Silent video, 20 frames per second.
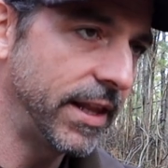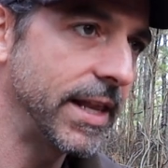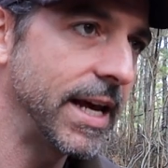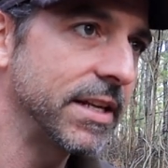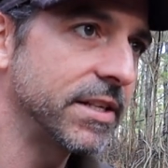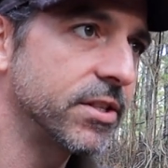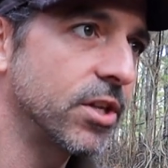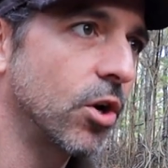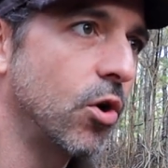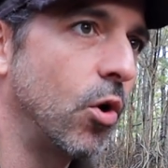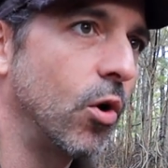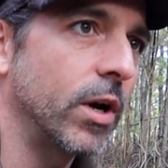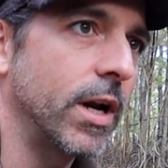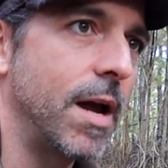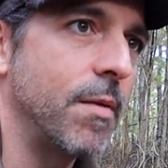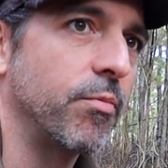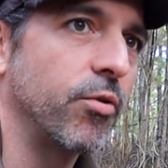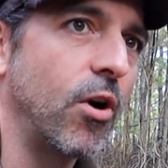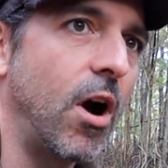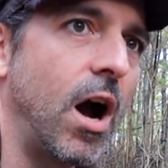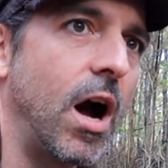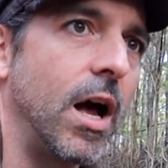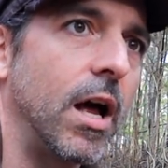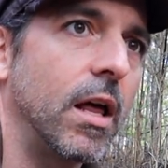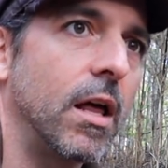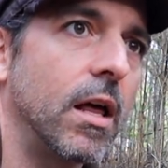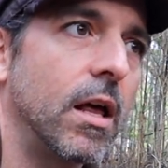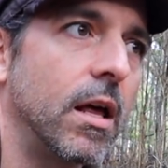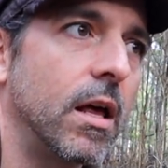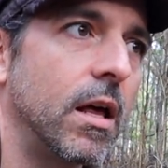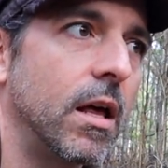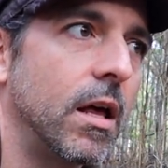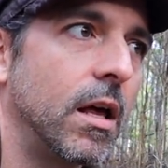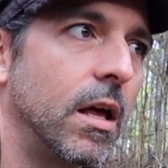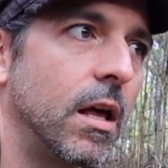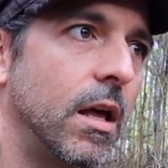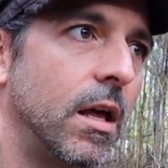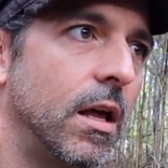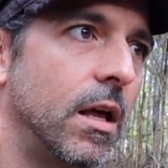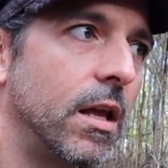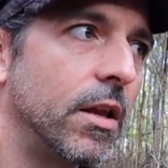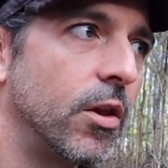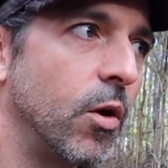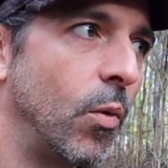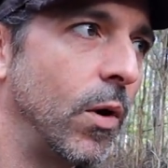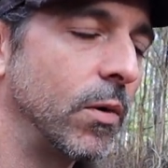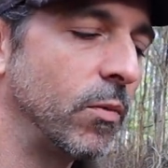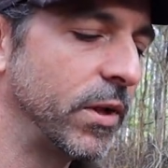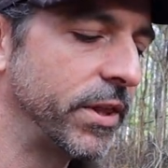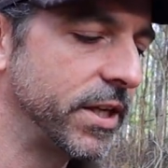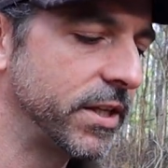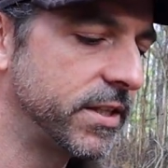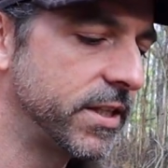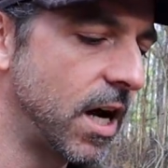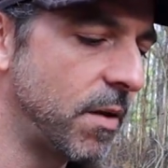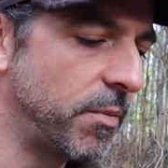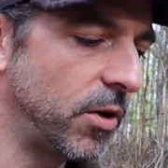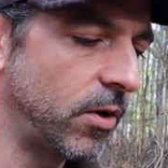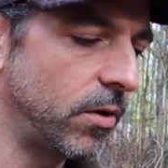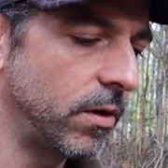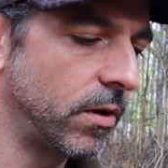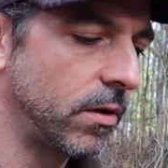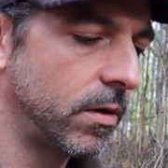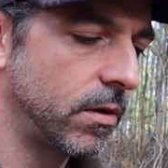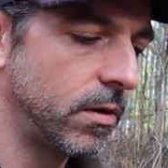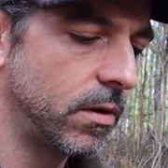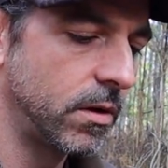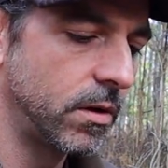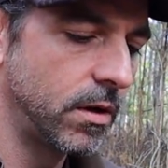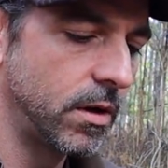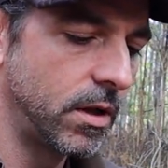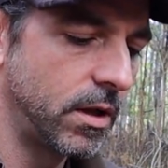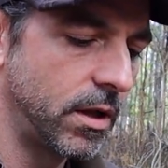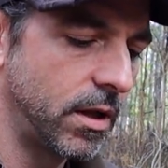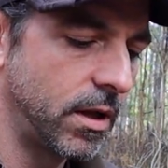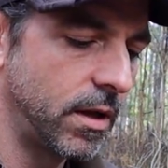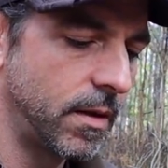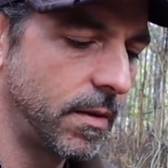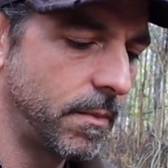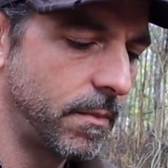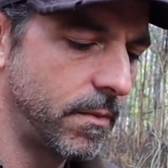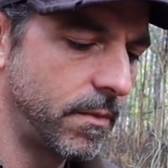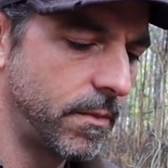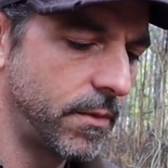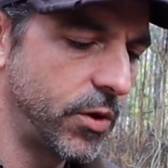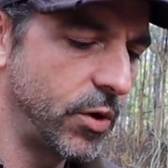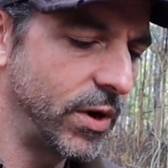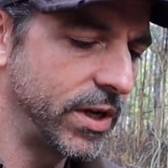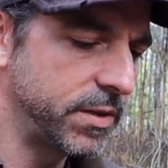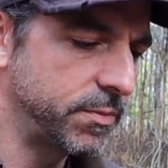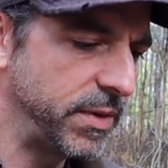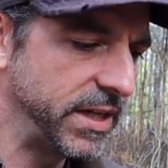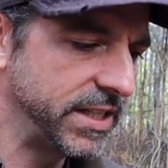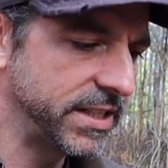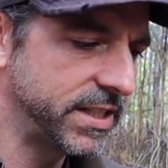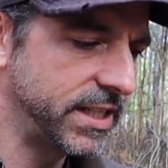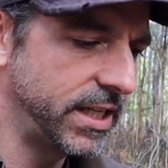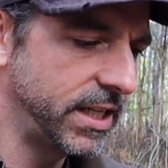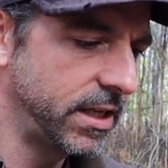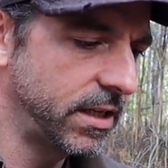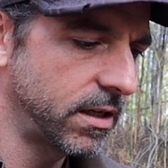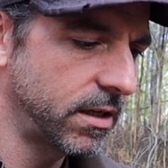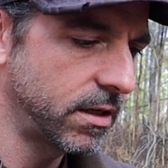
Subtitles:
that's the cord I brought. The one with the double USB-C.